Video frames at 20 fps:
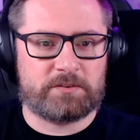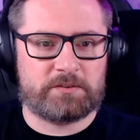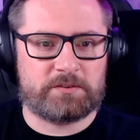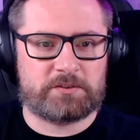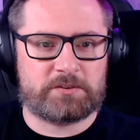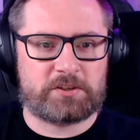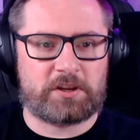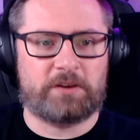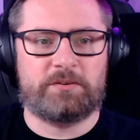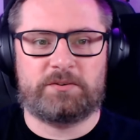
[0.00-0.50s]

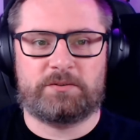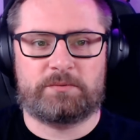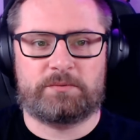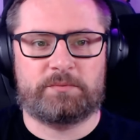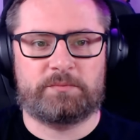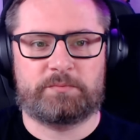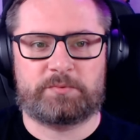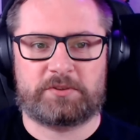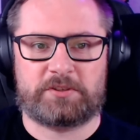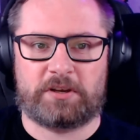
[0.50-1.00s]

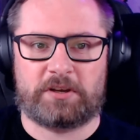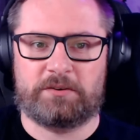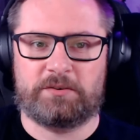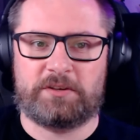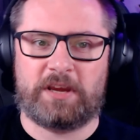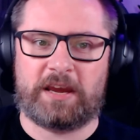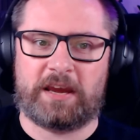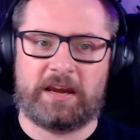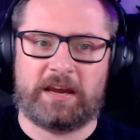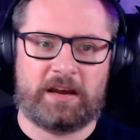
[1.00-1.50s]
So
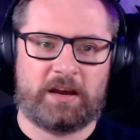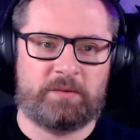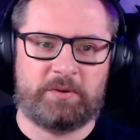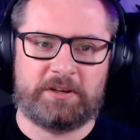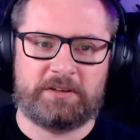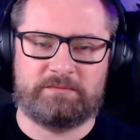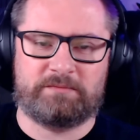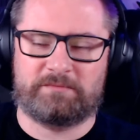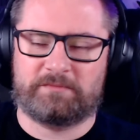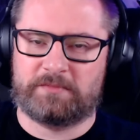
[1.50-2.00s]
yeah, I
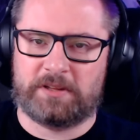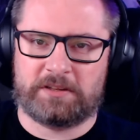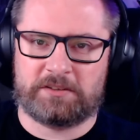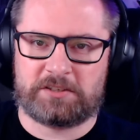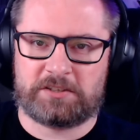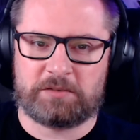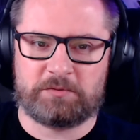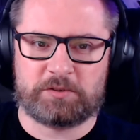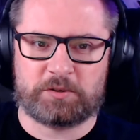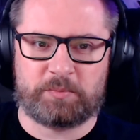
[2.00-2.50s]
mean, there
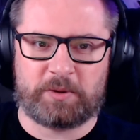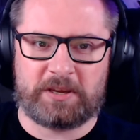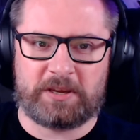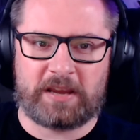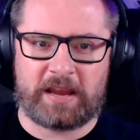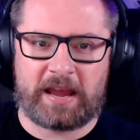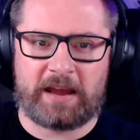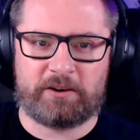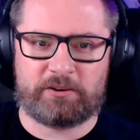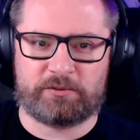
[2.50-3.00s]
seems to be
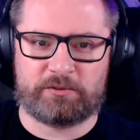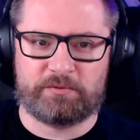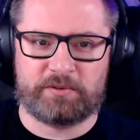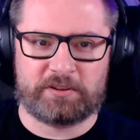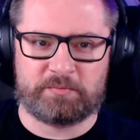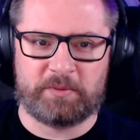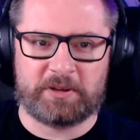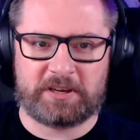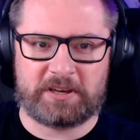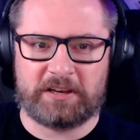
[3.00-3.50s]

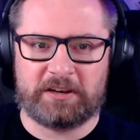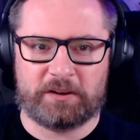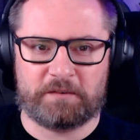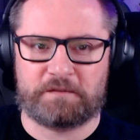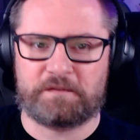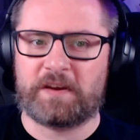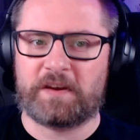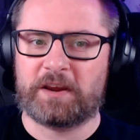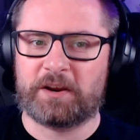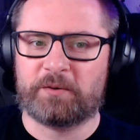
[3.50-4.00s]
algorithmic
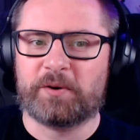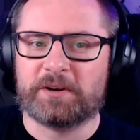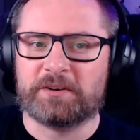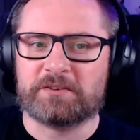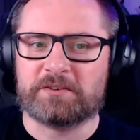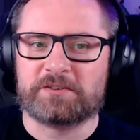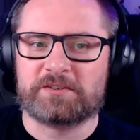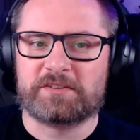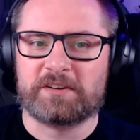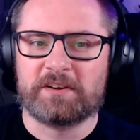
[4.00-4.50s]

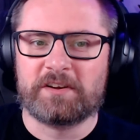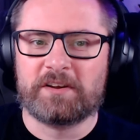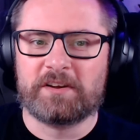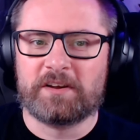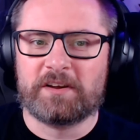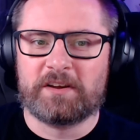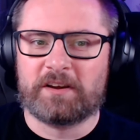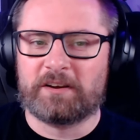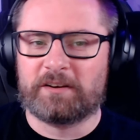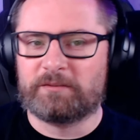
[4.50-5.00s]
interference.
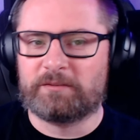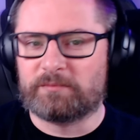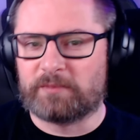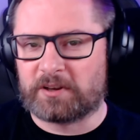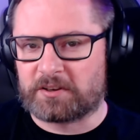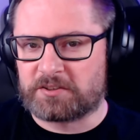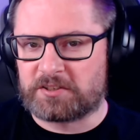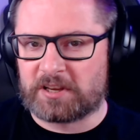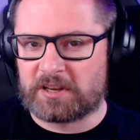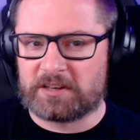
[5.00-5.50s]
Like
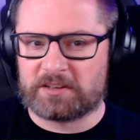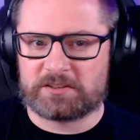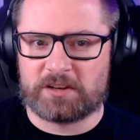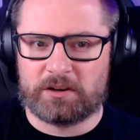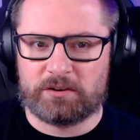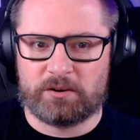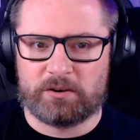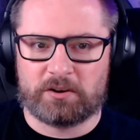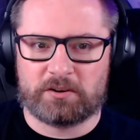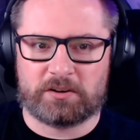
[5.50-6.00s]
I said, it's no
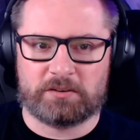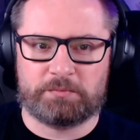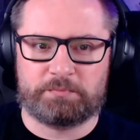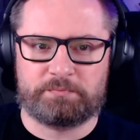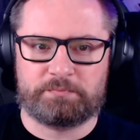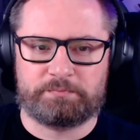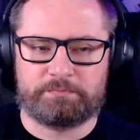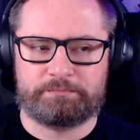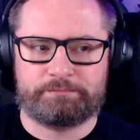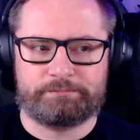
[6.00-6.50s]
longer
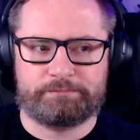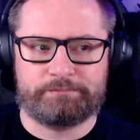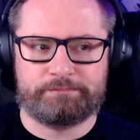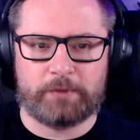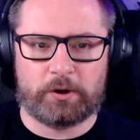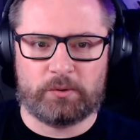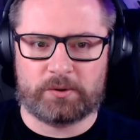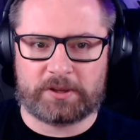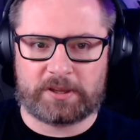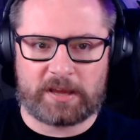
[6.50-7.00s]

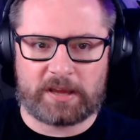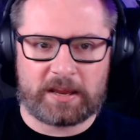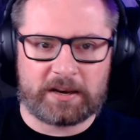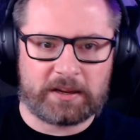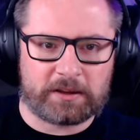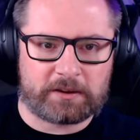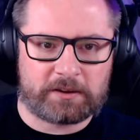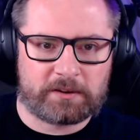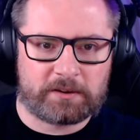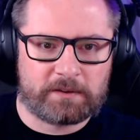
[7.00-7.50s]

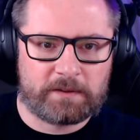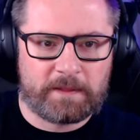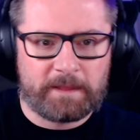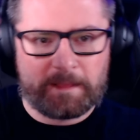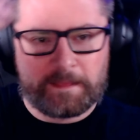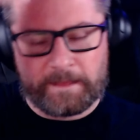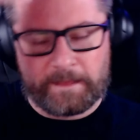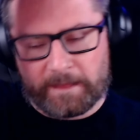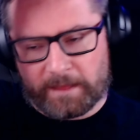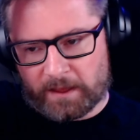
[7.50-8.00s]
organic.
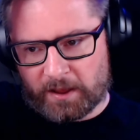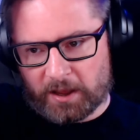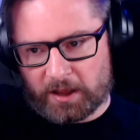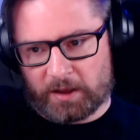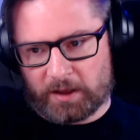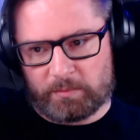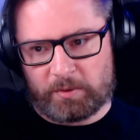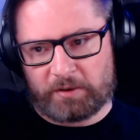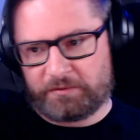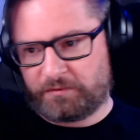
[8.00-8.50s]

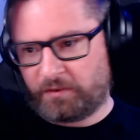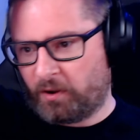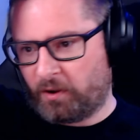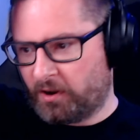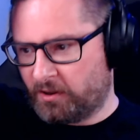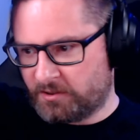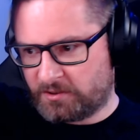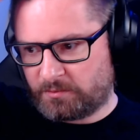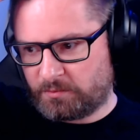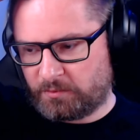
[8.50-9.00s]
My
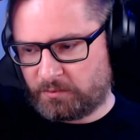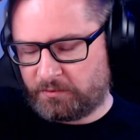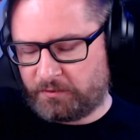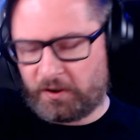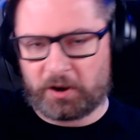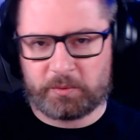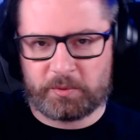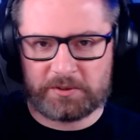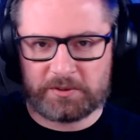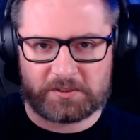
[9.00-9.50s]
followers
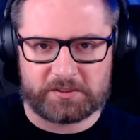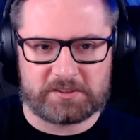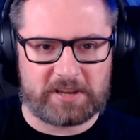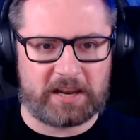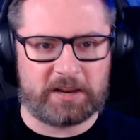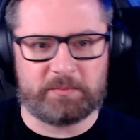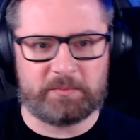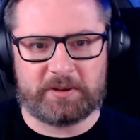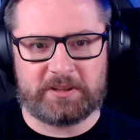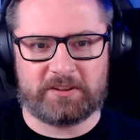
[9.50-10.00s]
are
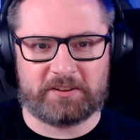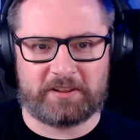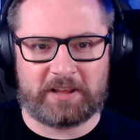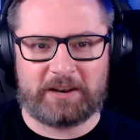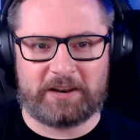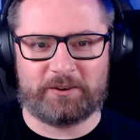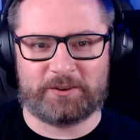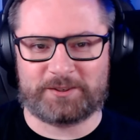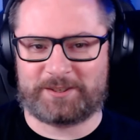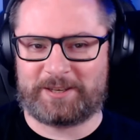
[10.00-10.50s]
telling me that they're
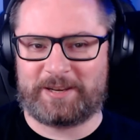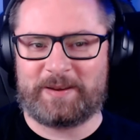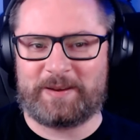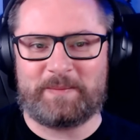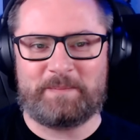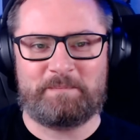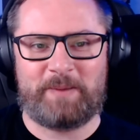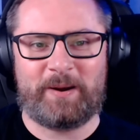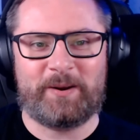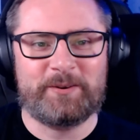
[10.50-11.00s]
not
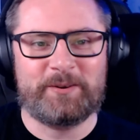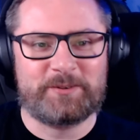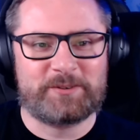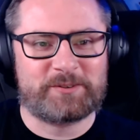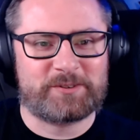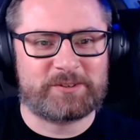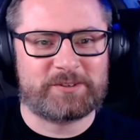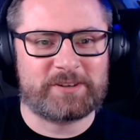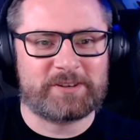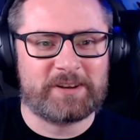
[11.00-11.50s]
seeing
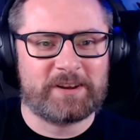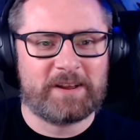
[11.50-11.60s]
posts.